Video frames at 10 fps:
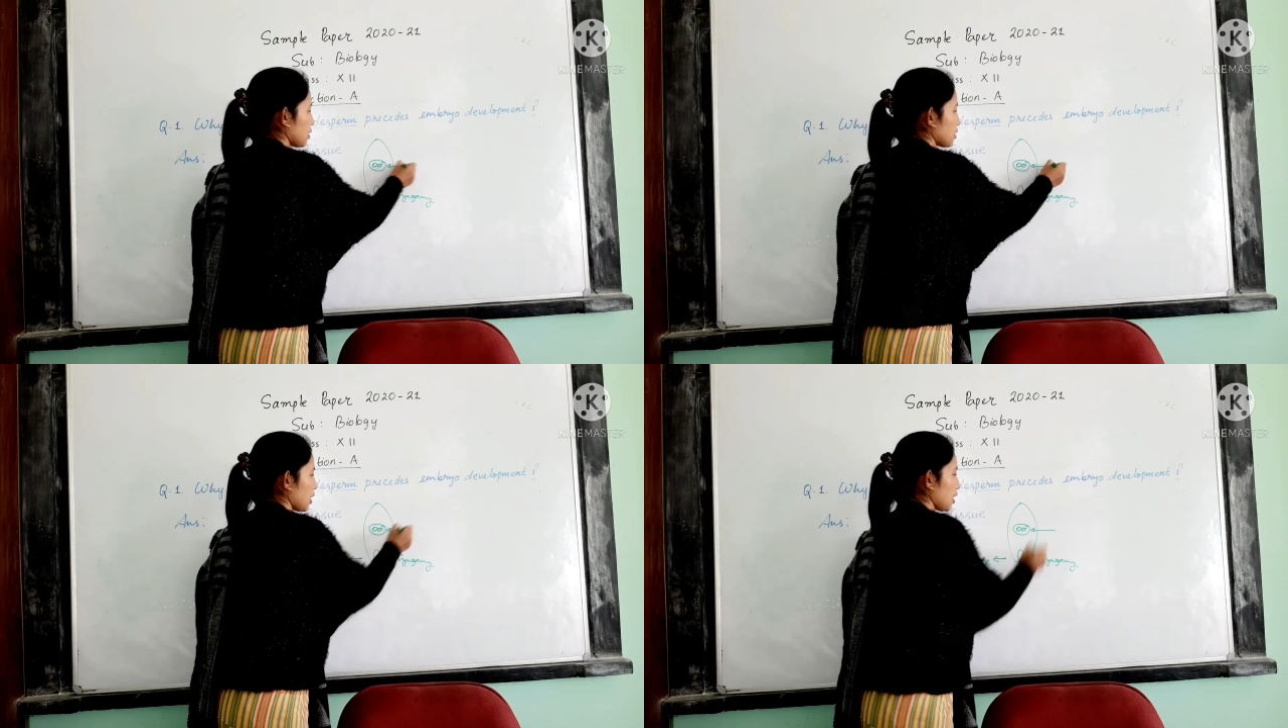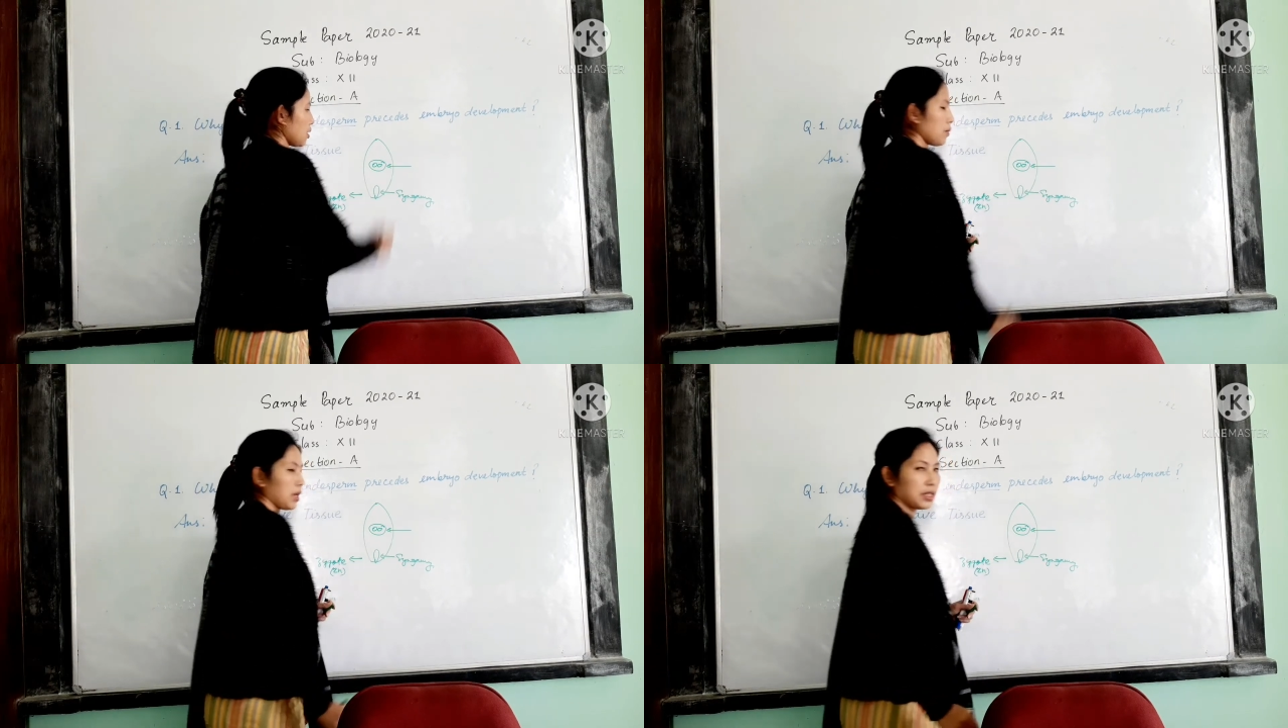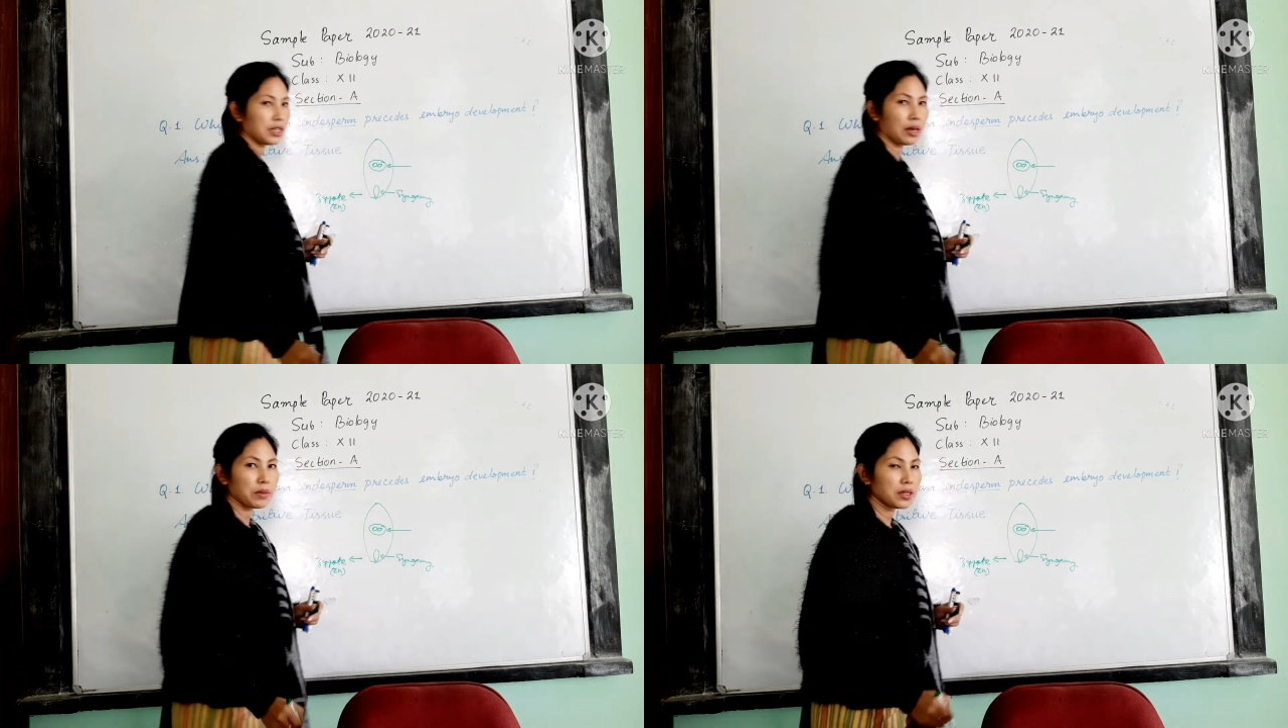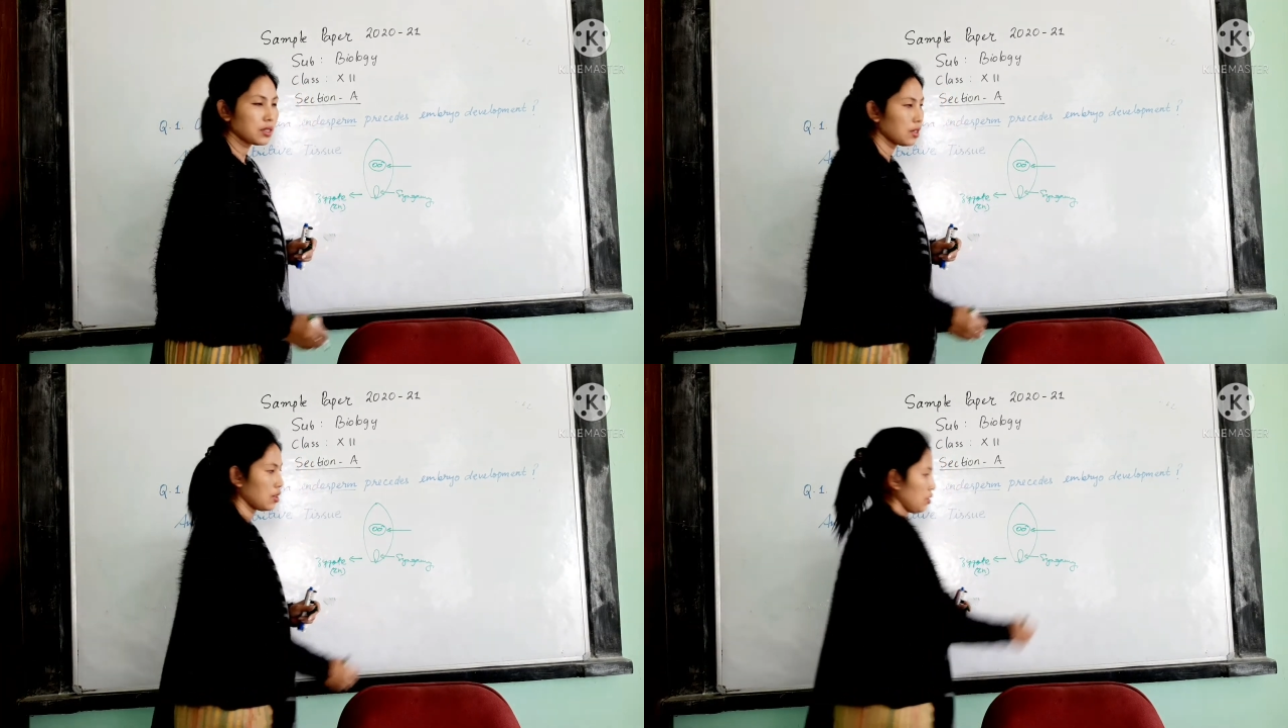the second male gamete,
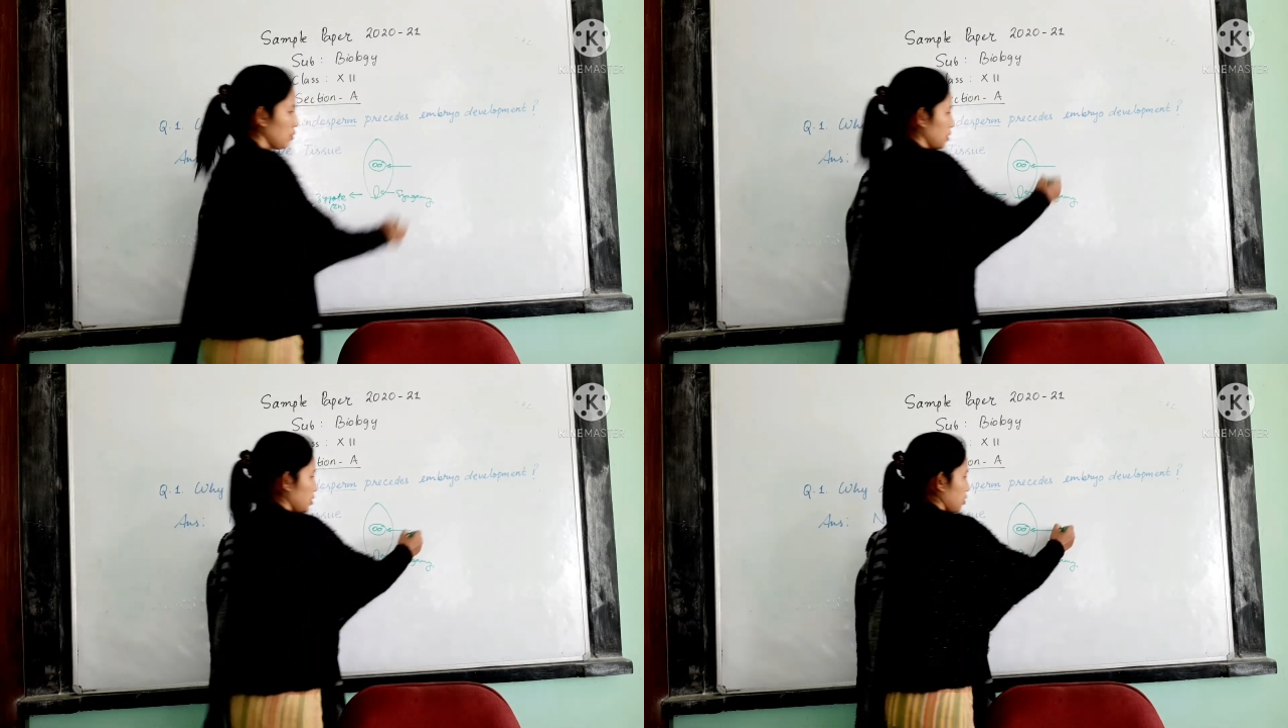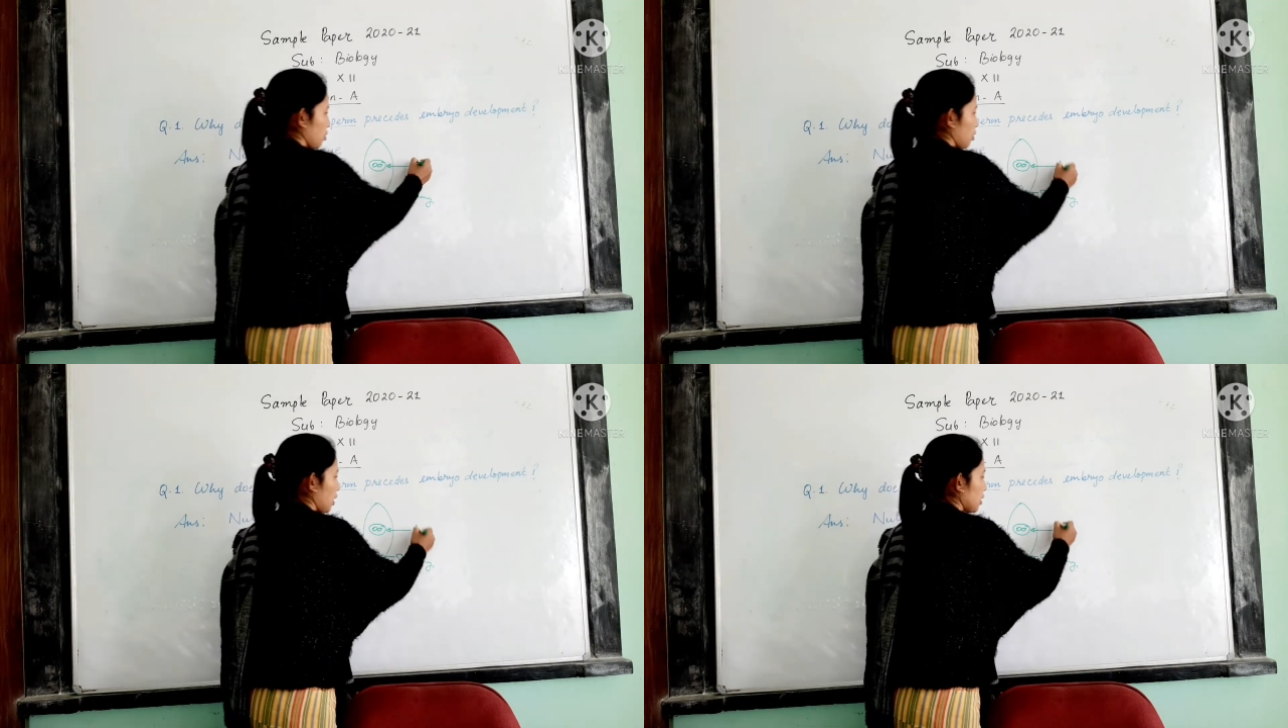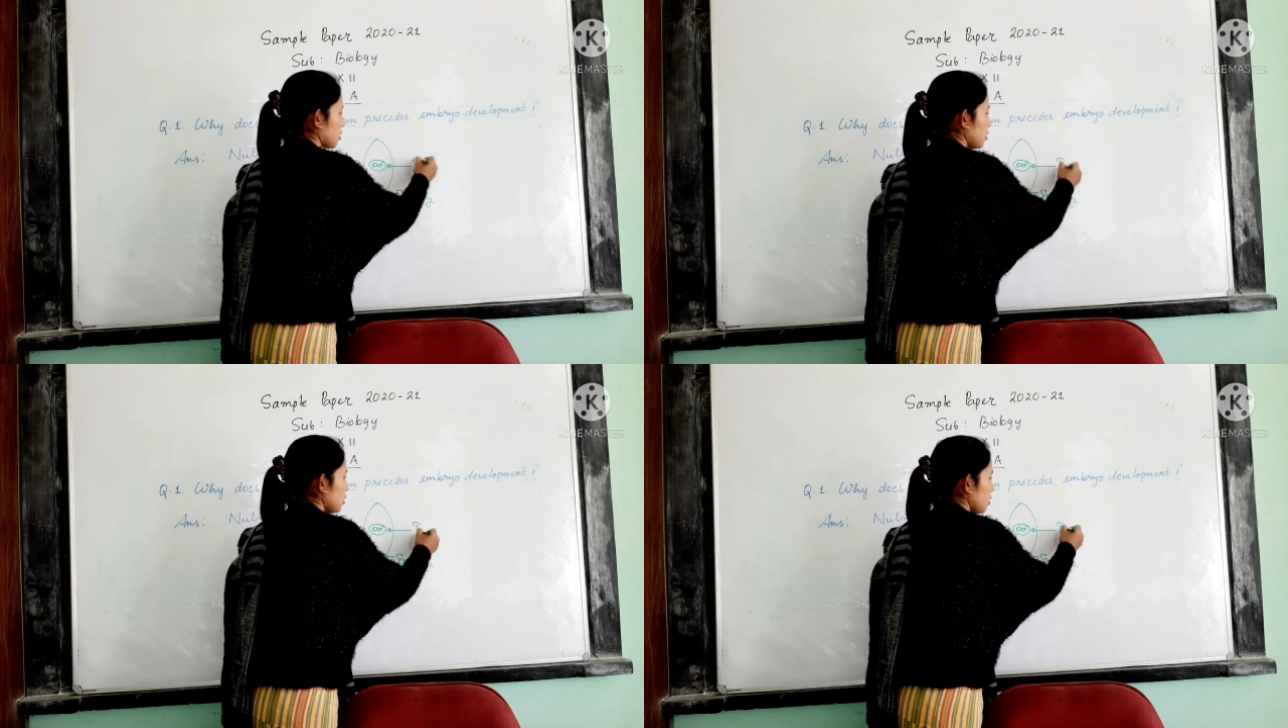which is known as the